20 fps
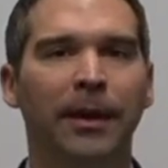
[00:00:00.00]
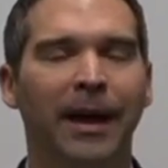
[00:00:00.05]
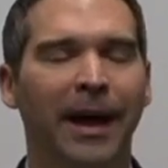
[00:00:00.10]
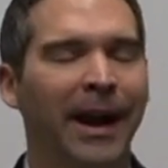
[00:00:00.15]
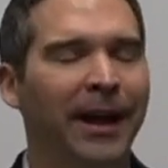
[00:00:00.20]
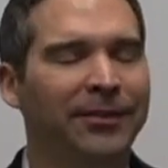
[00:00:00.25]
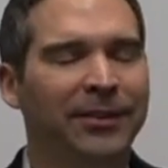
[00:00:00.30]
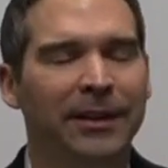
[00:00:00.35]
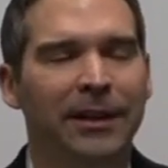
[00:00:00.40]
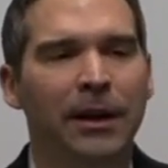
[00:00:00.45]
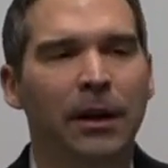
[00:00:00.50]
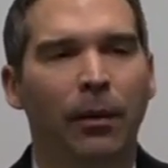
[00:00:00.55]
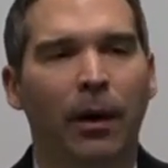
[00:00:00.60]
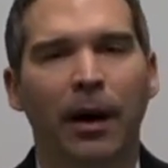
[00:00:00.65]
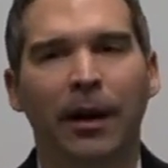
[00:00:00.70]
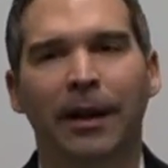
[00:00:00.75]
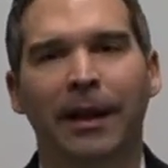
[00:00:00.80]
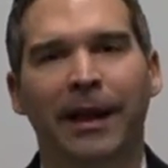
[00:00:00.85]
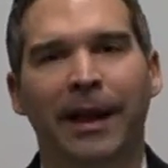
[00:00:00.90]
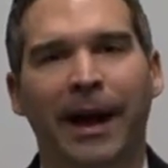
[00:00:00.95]
And I said, you know
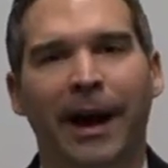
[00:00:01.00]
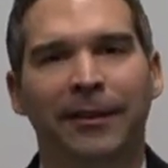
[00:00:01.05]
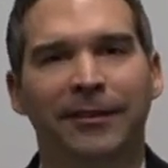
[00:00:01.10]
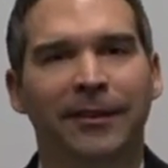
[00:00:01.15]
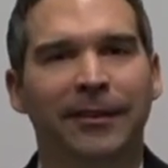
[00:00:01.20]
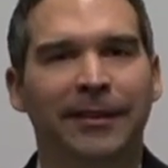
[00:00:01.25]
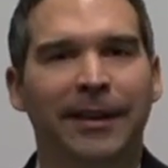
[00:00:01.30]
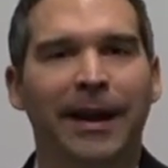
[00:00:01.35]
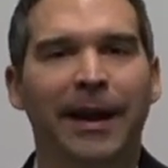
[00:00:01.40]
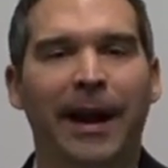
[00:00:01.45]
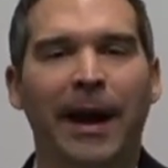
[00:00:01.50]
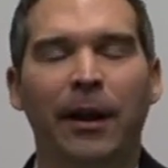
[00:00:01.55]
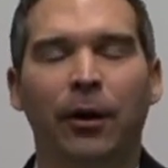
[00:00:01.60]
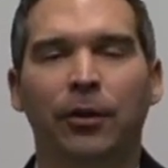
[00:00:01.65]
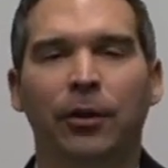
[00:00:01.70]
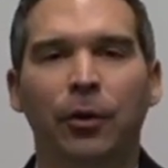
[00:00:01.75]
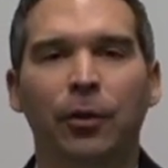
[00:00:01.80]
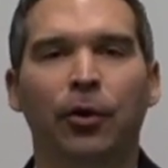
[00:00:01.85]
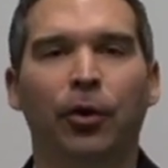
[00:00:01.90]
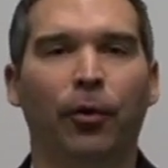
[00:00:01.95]
what? I said, Dad, I know
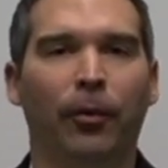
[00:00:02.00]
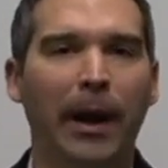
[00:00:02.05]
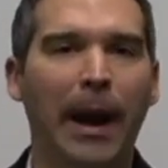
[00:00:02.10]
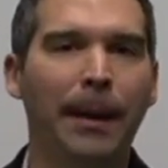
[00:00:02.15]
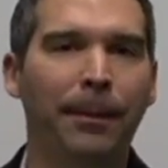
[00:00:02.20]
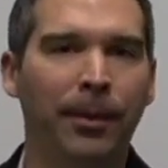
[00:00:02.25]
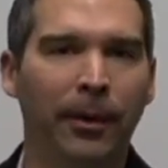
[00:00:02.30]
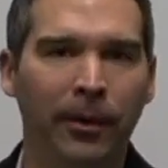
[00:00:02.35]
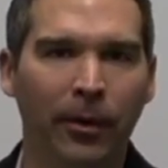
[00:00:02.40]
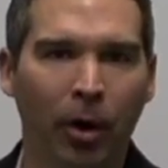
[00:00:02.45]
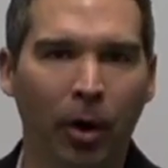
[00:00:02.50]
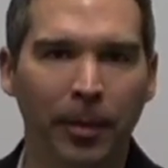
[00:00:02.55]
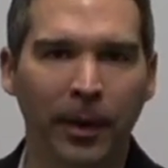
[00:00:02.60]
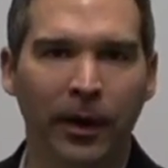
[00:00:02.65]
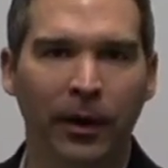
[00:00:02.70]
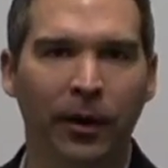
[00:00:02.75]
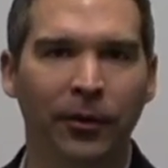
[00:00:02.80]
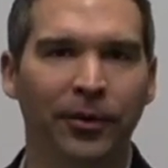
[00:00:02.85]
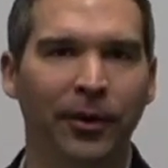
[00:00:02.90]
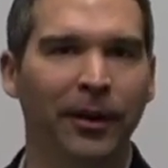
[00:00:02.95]
you and Grandpa go
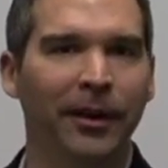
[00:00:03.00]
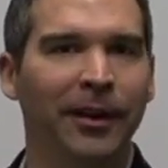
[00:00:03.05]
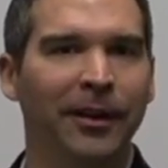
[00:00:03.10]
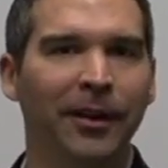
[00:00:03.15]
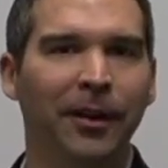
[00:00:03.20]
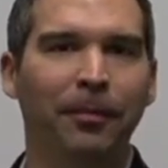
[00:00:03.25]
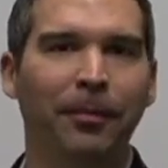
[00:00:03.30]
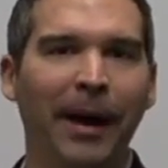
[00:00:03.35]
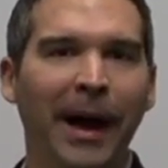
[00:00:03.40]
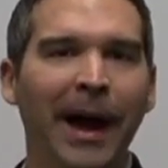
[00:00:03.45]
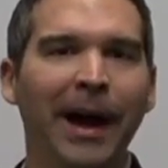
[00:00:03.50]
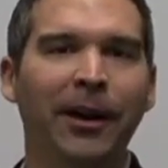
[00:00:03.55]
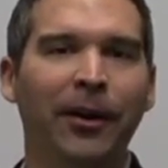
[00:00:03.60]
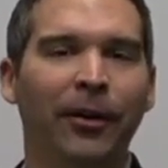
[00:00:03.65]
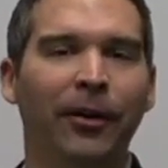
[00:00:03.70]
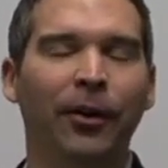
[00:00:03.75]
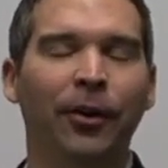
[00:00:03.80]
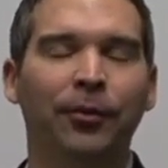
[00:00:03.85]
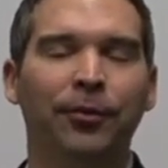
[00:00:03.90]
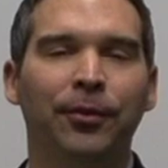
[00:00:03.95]
because your back
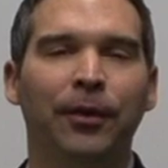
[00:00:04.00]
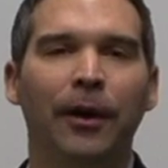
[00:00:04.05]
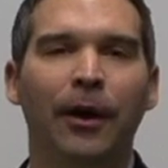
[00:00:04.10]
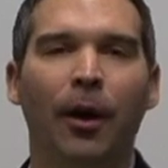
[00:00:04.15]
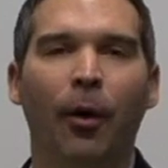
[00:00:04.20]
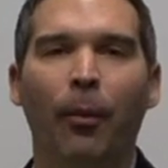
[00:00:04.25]
hurts.